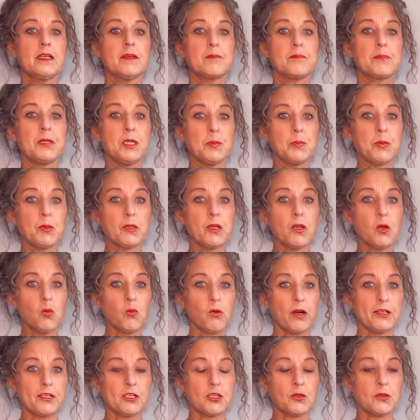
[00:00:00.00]
People are
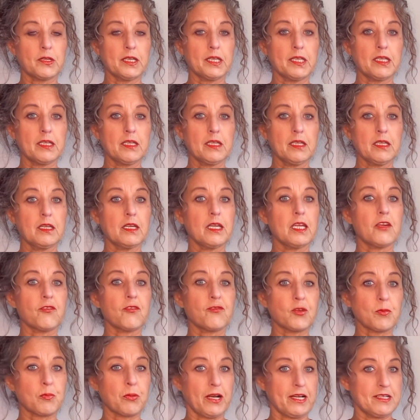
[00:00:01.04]
wondering if
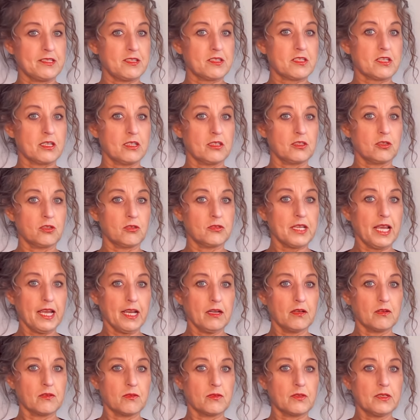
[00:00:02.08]
the price is going to go
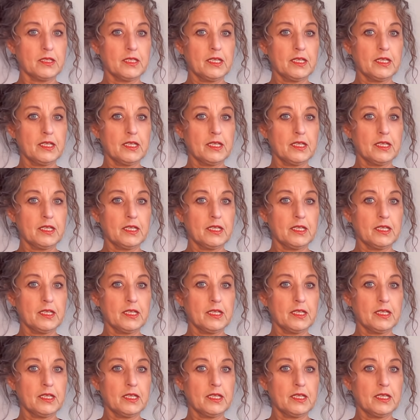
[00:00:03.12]
down,